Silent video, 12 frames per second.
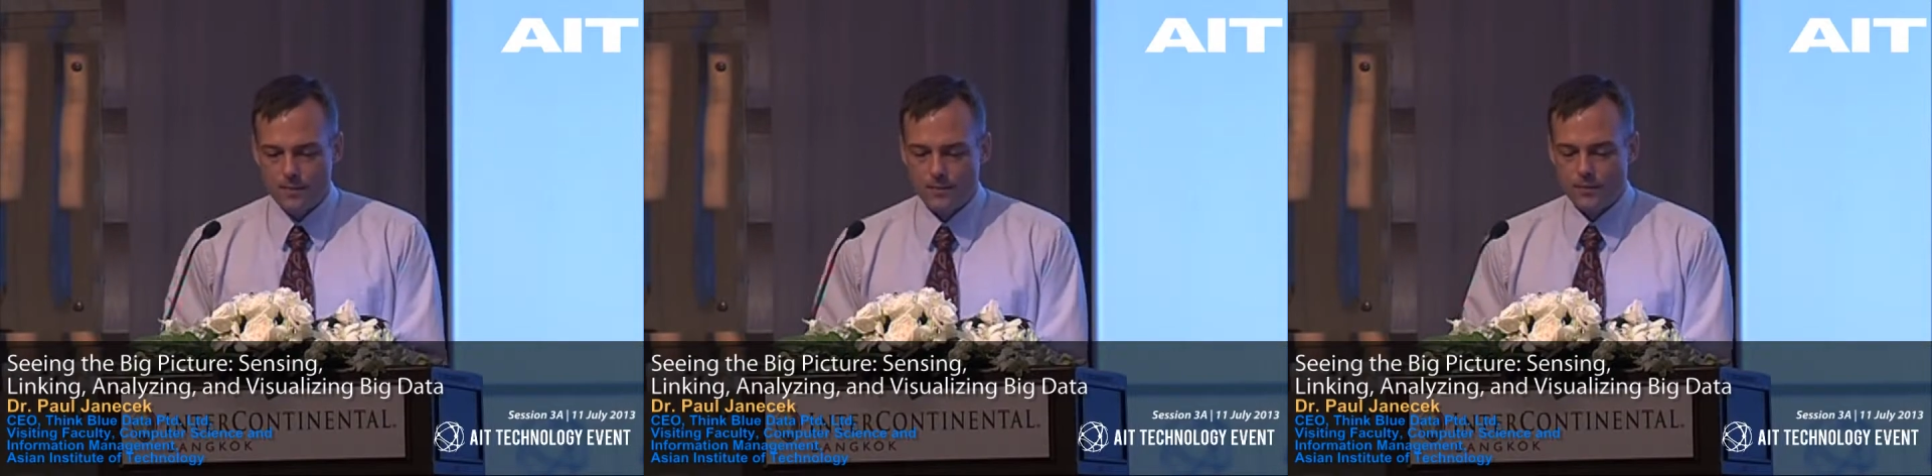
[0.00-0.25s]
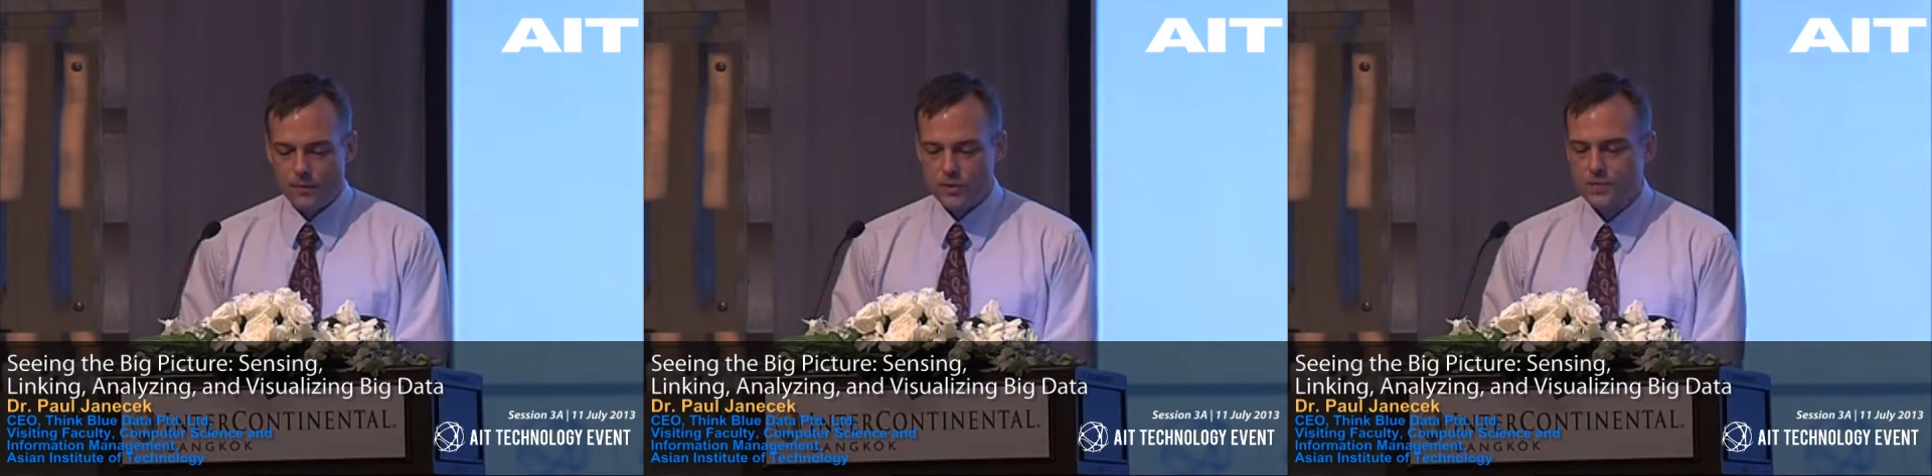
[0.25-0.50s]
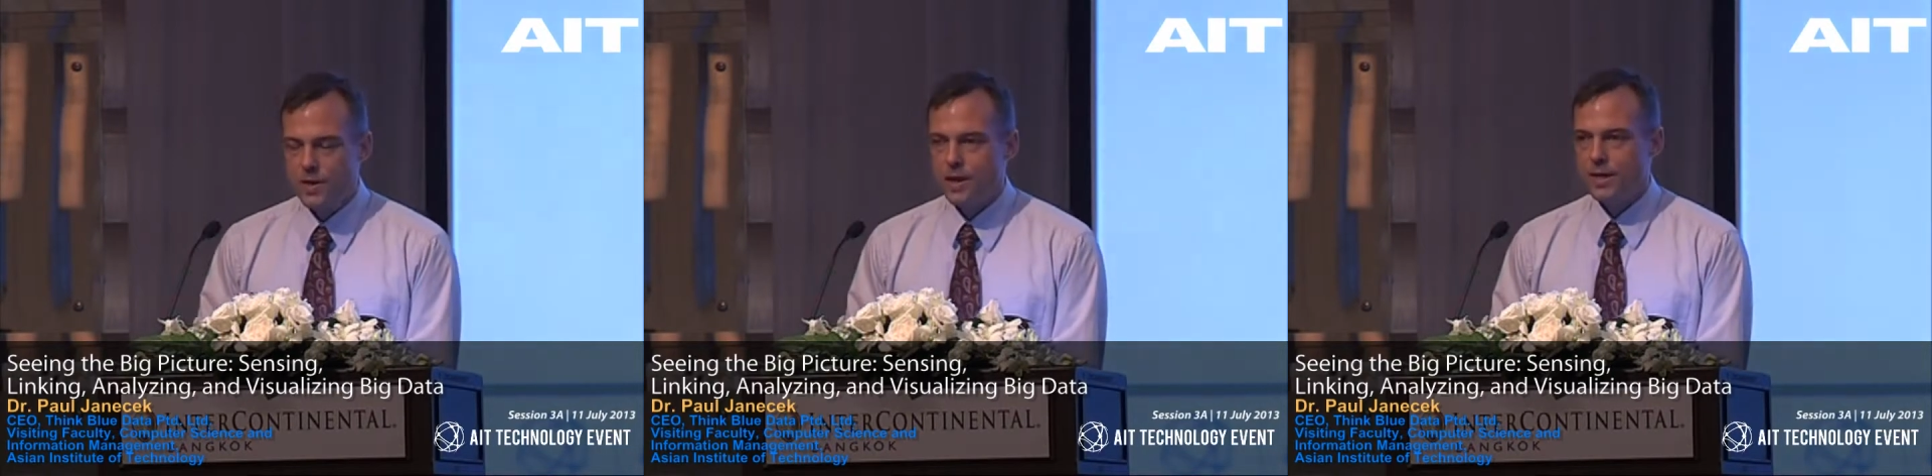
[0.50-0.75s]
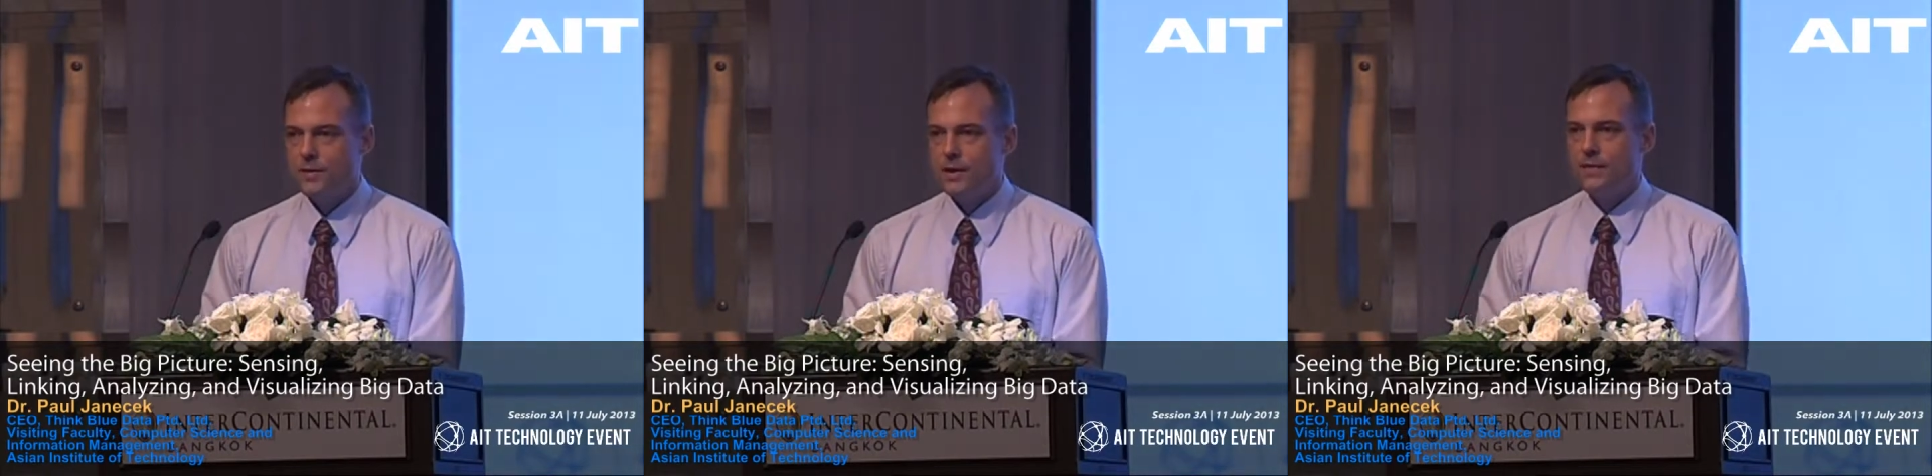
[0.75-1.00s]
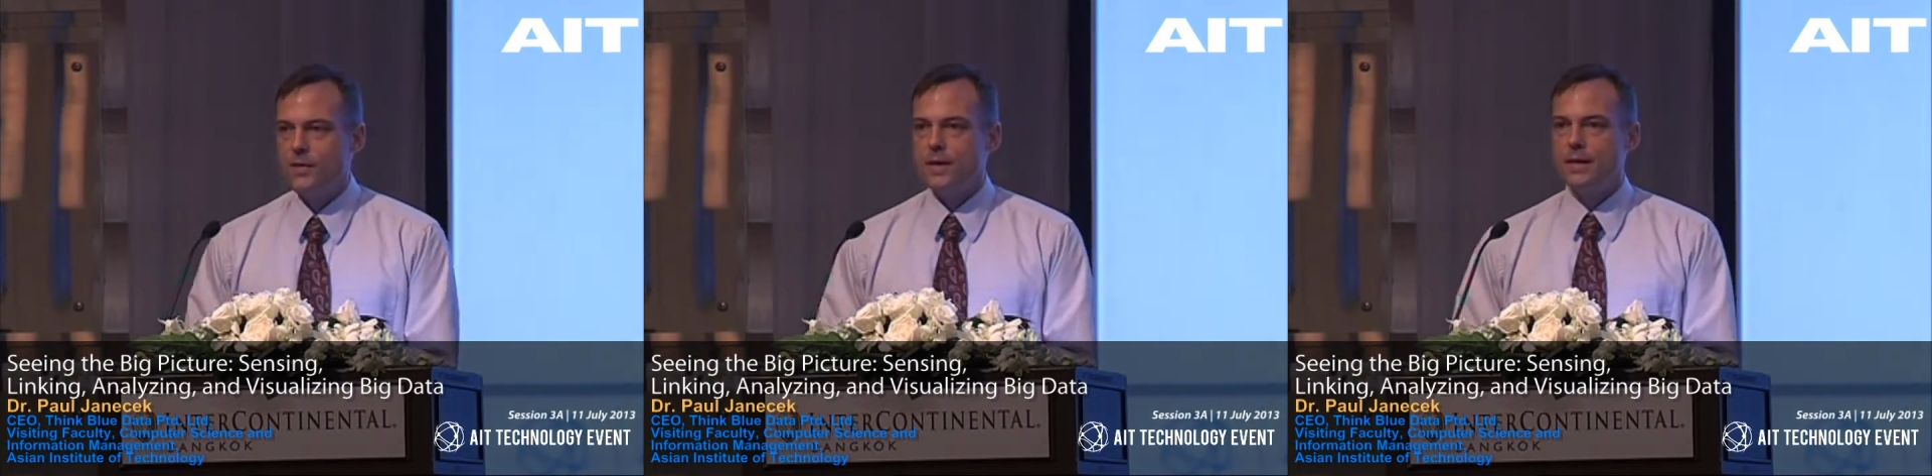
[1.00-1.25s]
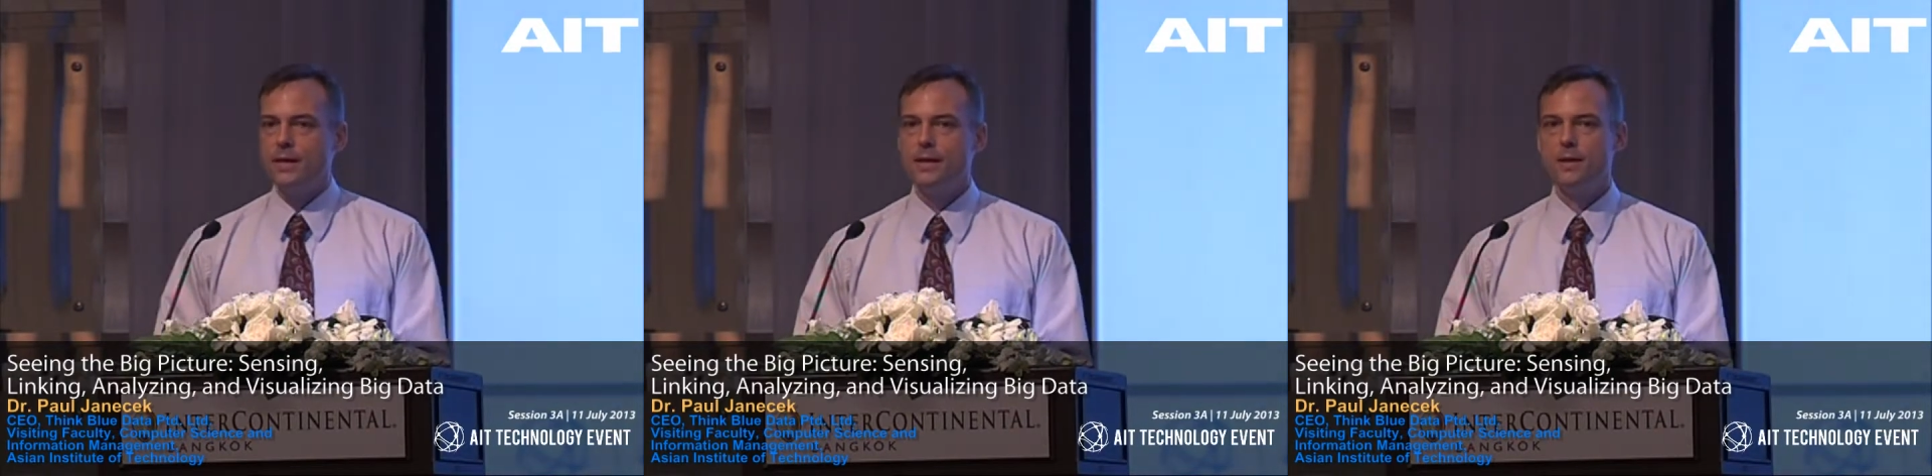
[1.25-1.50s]
first of all, I'll give a
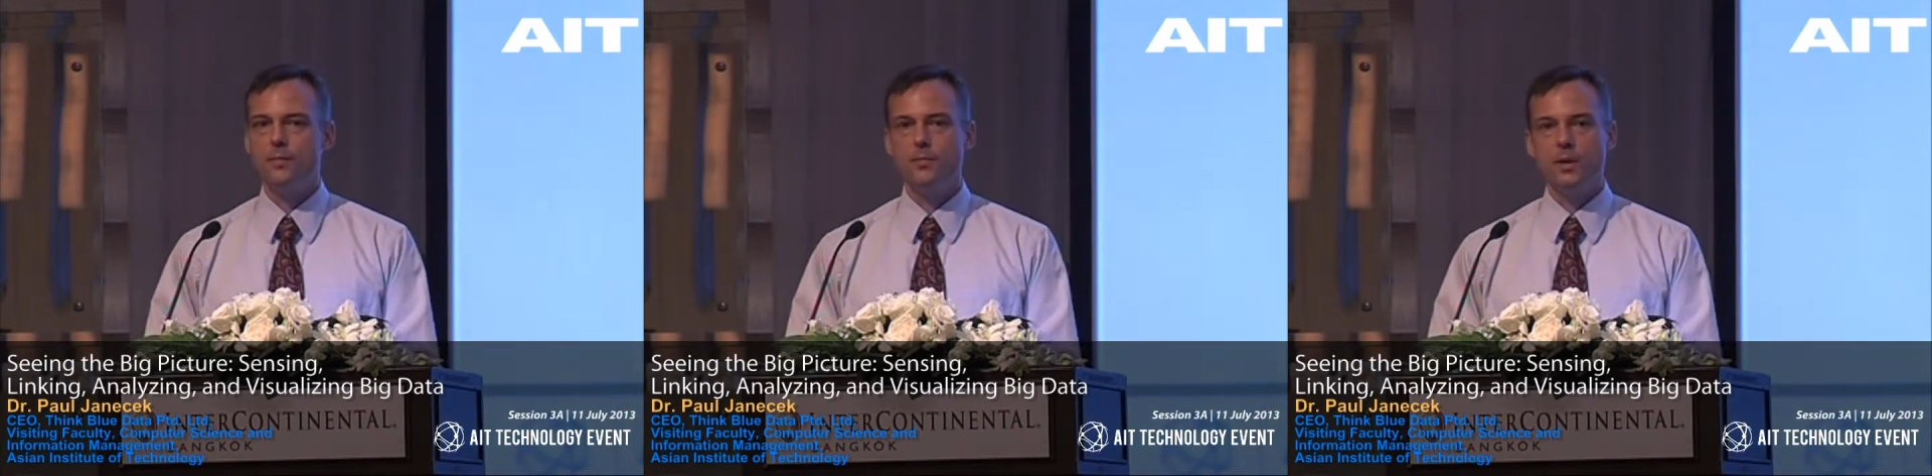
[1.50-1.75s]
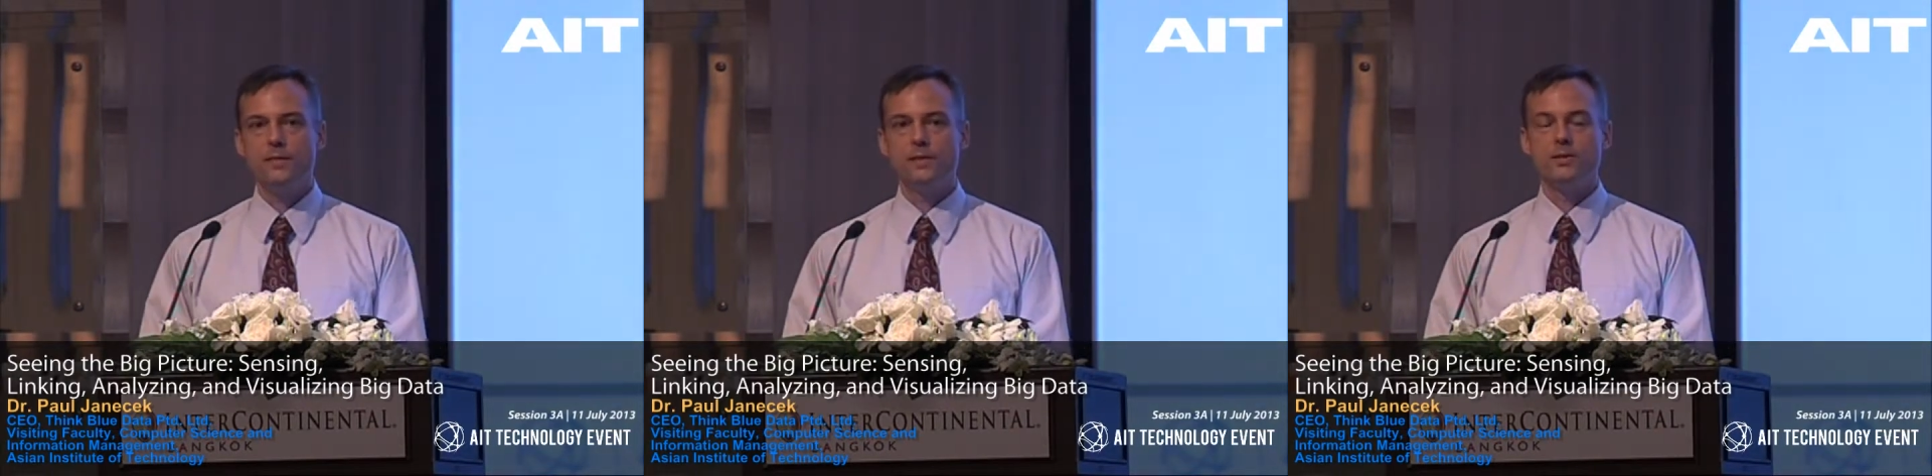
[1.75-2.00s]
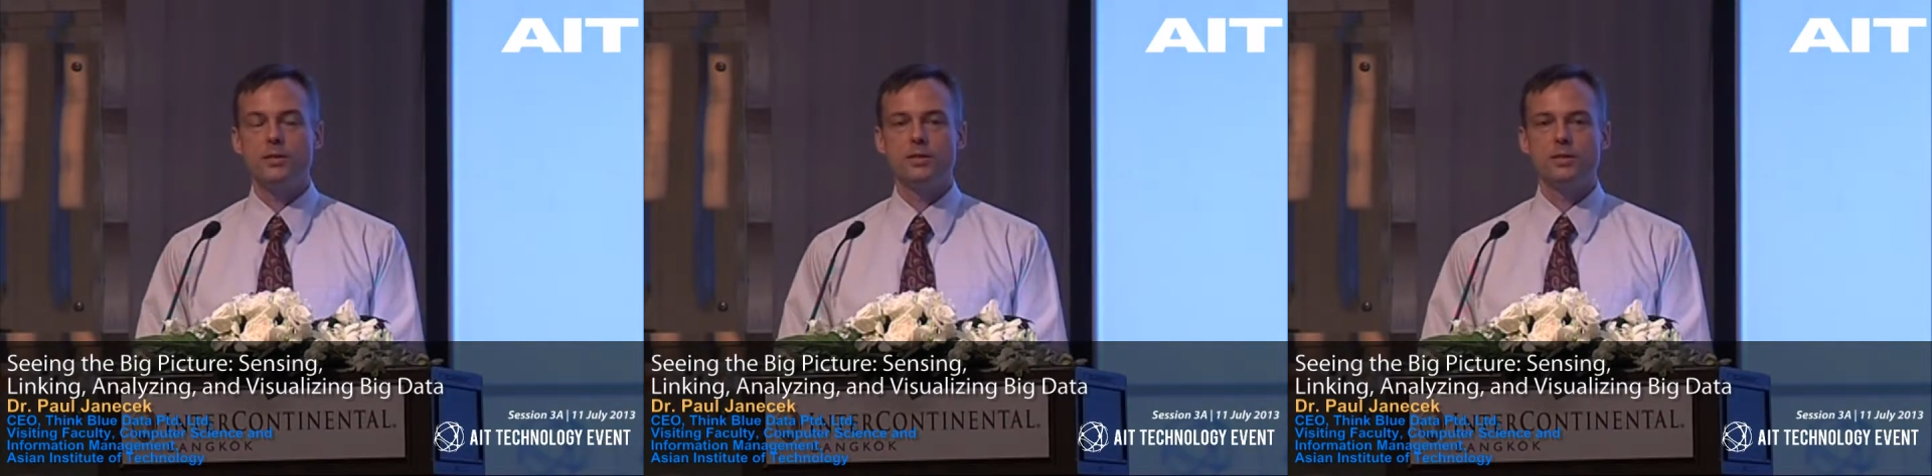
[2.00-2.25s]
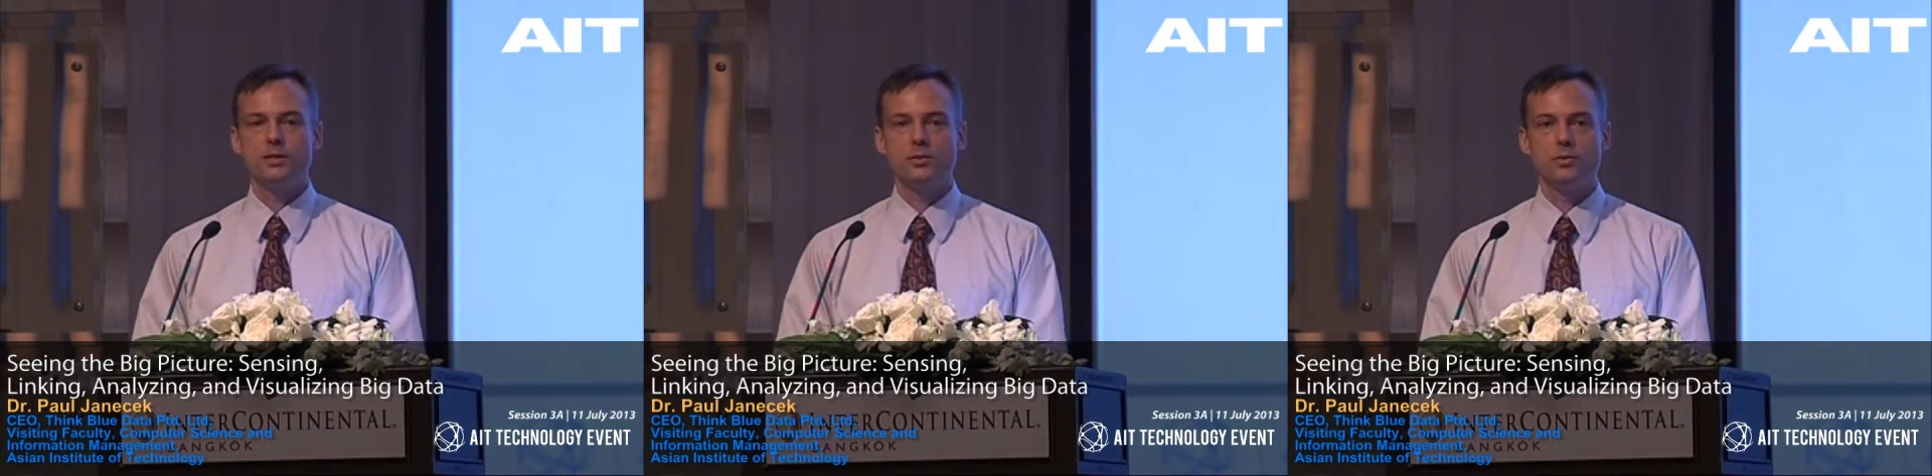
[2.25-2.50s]
very brief introduction